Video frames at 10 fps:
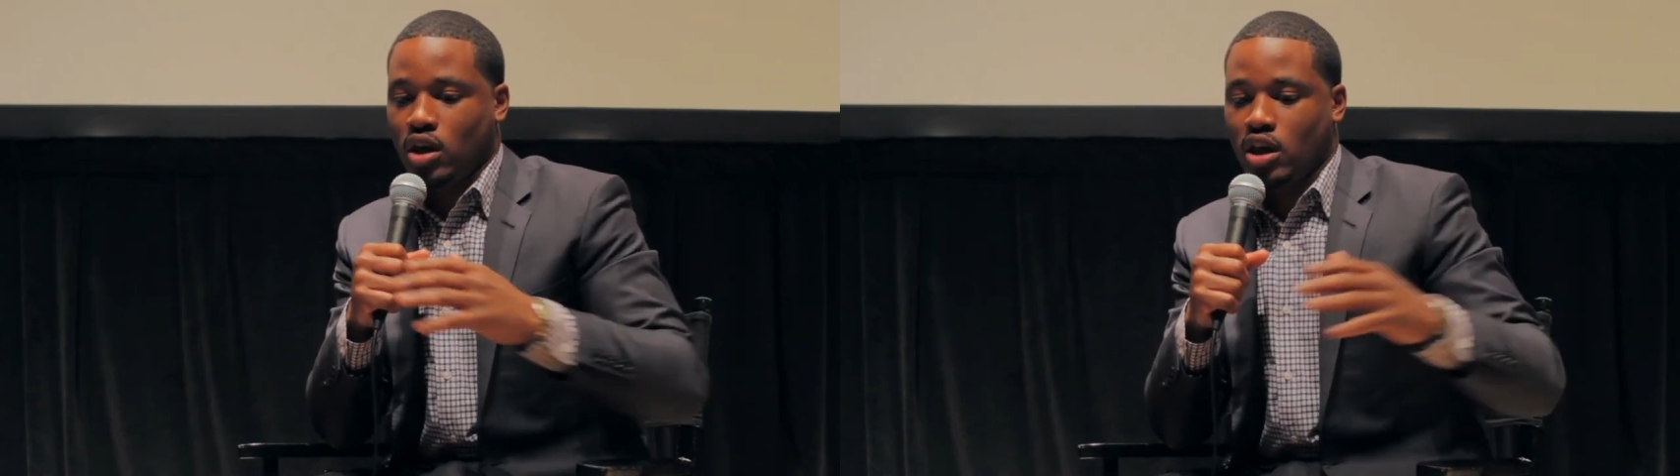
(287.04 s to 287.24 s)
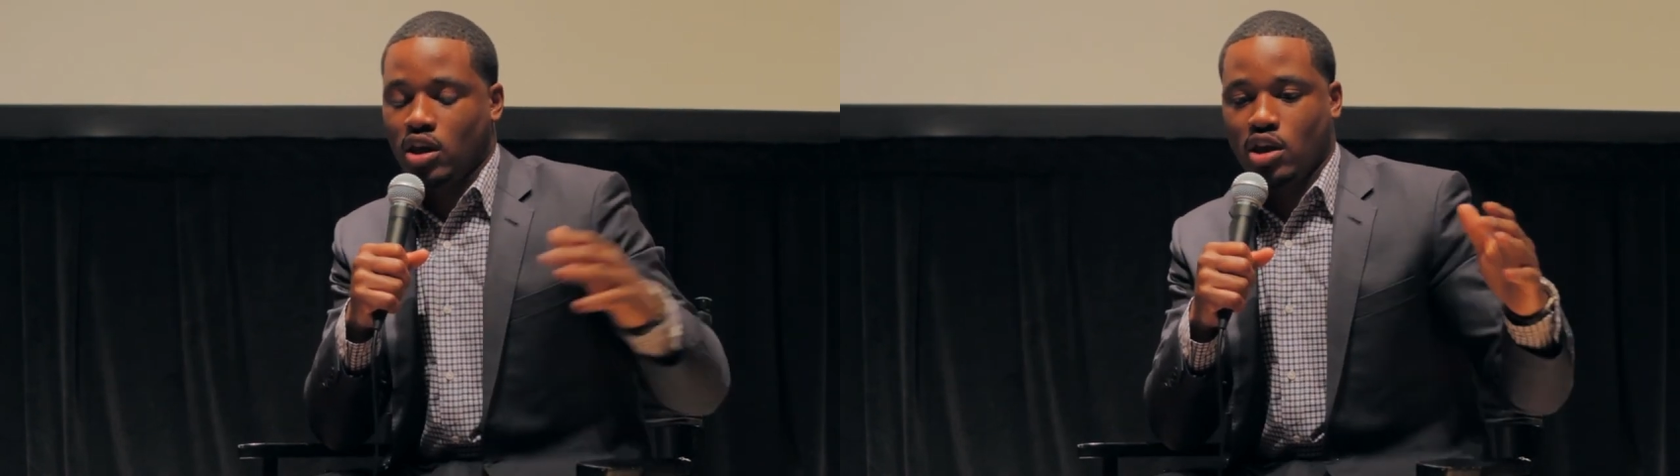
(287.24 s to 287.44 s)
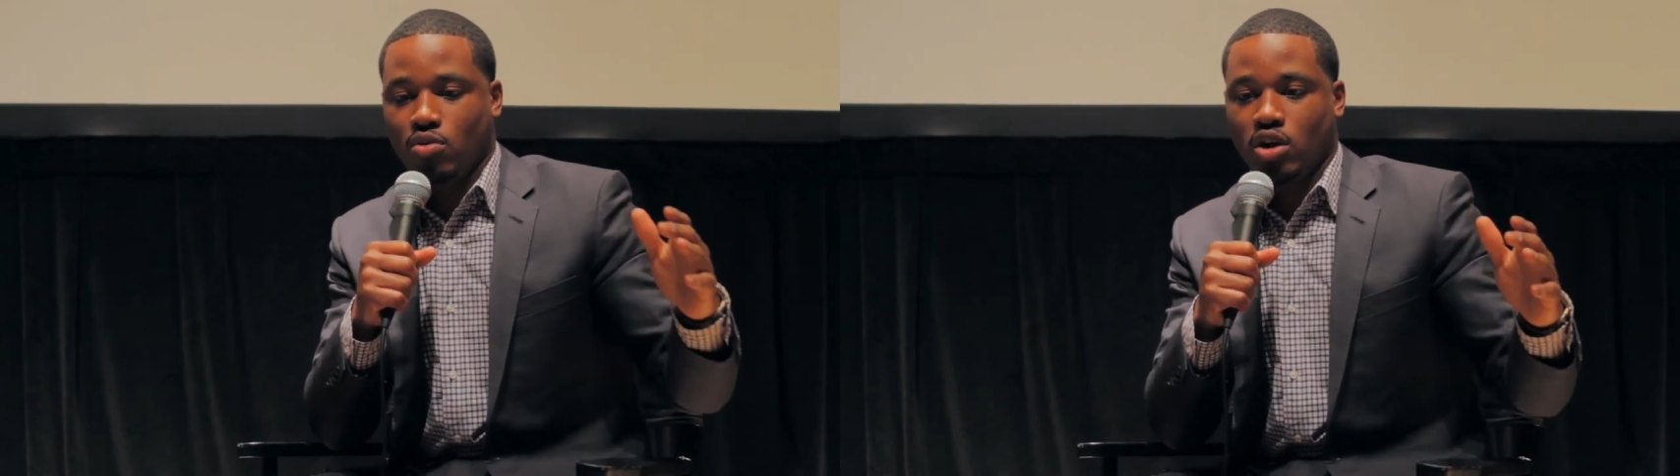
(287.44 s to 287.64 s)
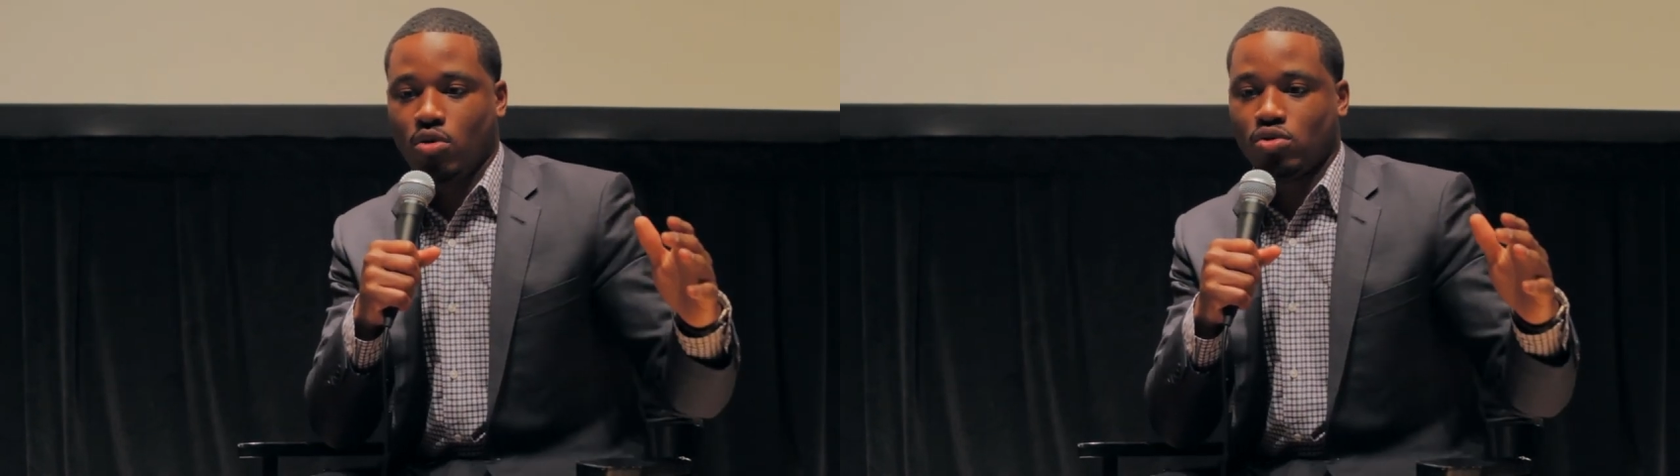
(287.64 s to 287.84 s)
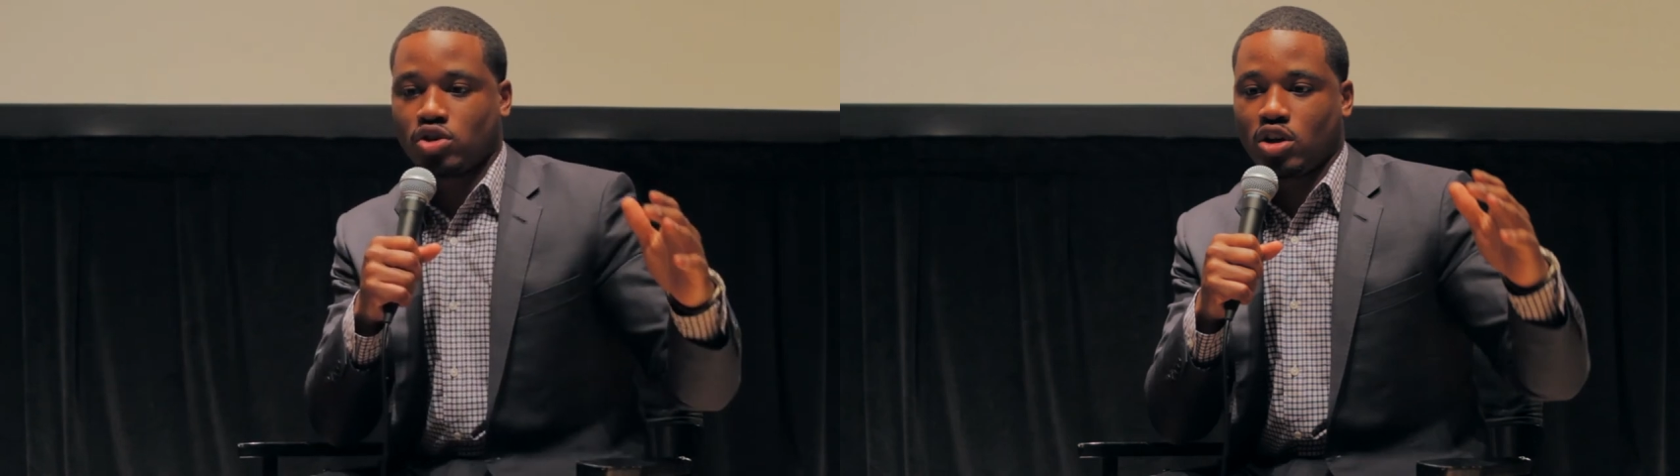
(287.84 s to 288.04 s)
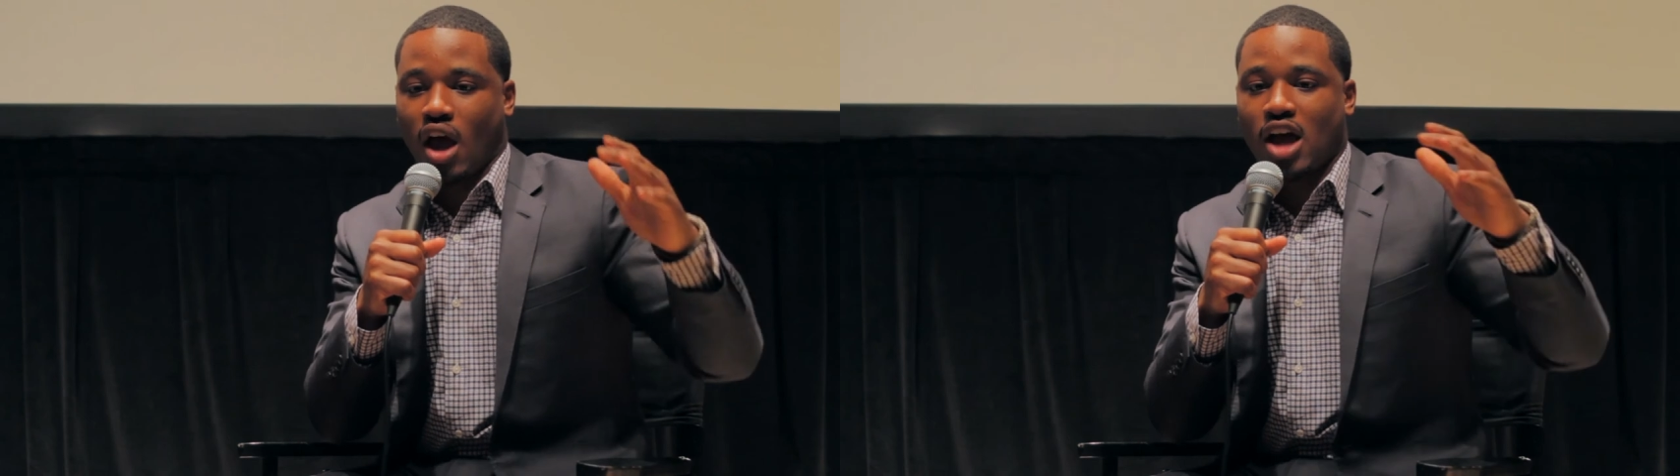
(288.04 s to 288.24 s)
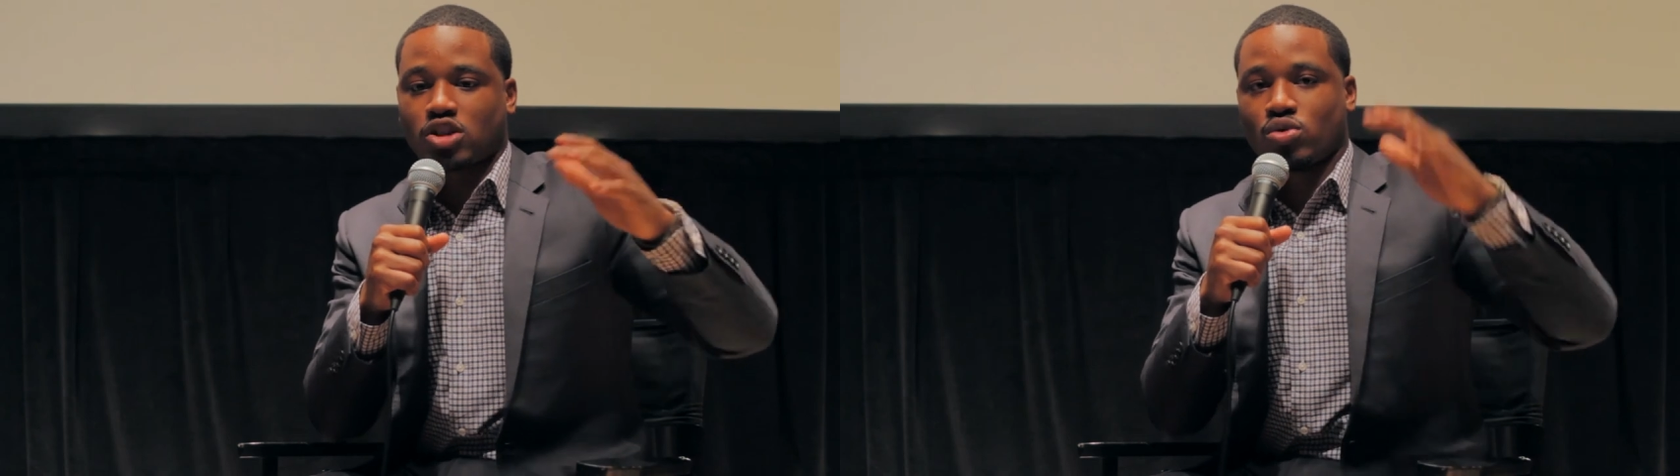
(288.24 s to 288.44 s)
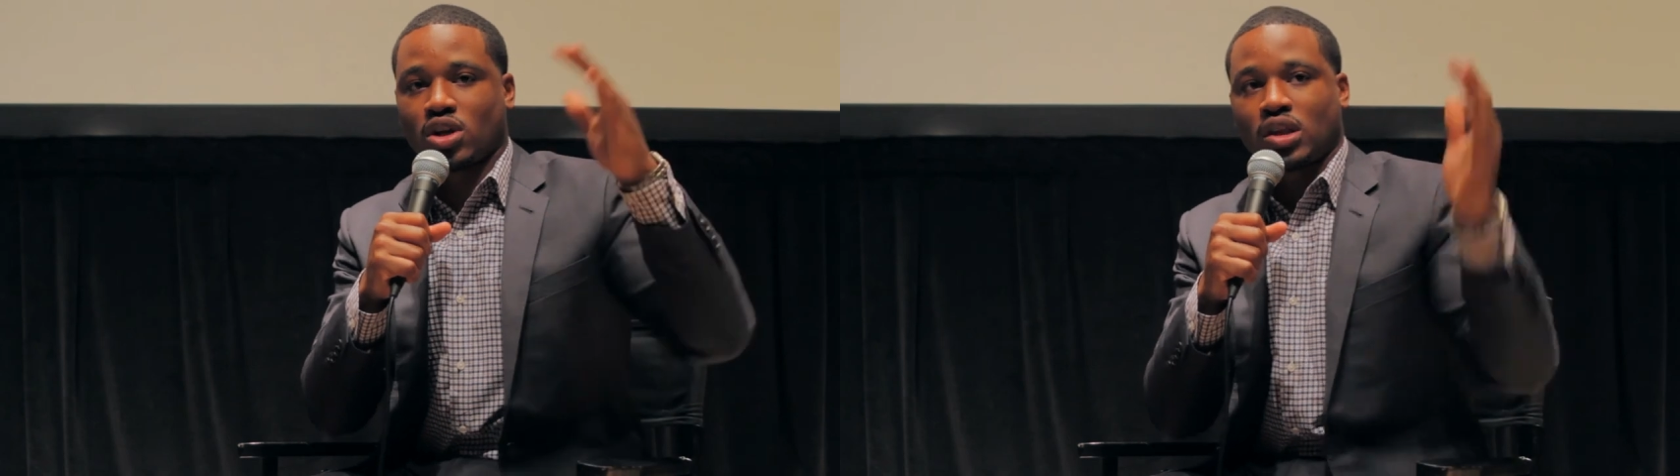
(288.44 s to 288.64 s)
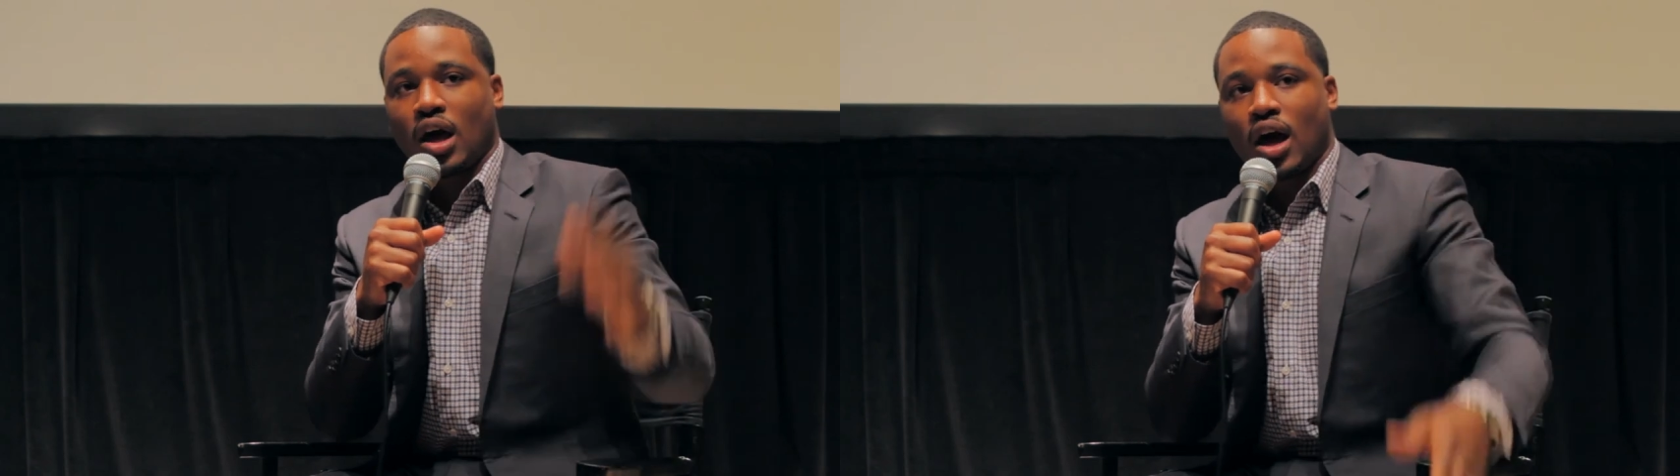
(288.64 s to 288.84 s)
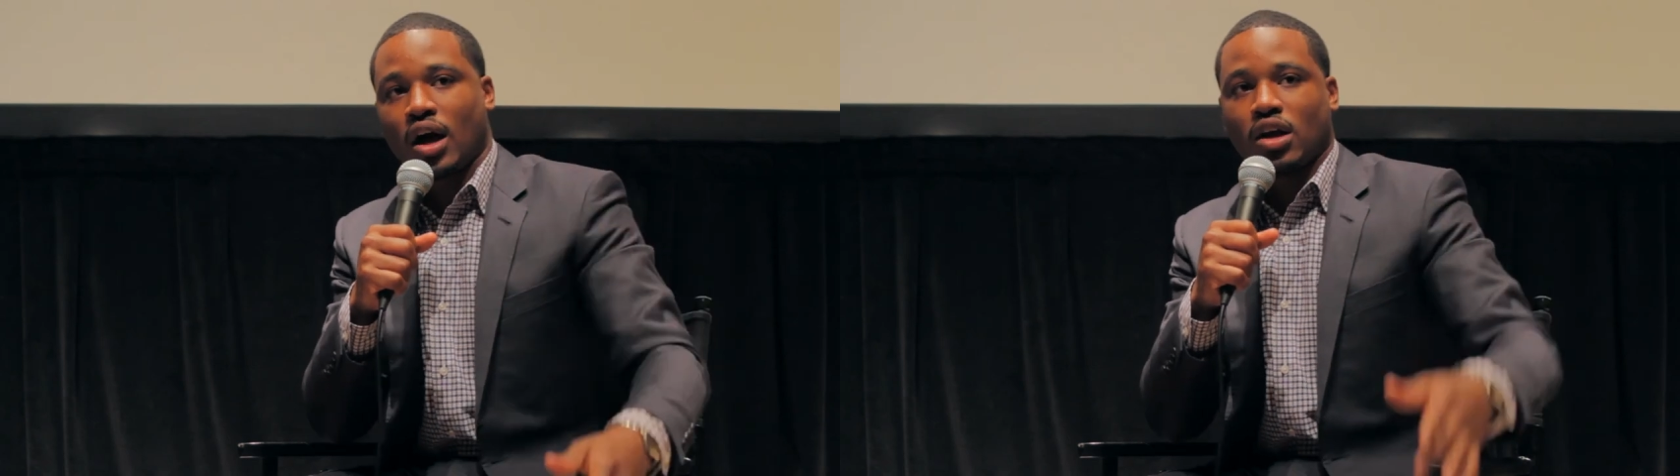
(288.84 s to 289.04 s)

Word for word: he, he he was Oscar was a thug.